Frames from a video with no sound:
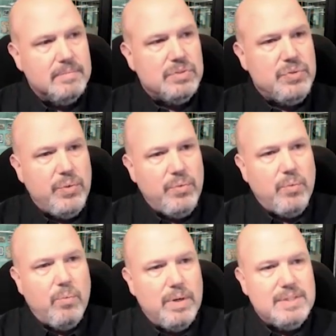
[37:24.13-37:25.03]
to the
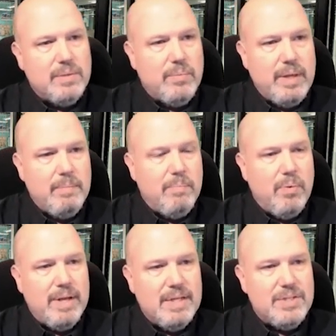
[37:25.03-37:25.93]
words that we
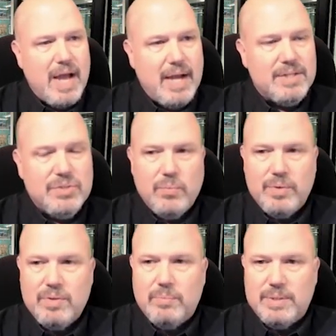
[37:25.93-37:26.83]
put into action
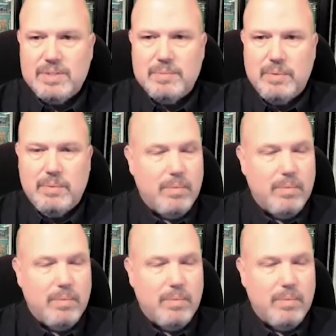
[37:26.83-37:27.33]
with the principle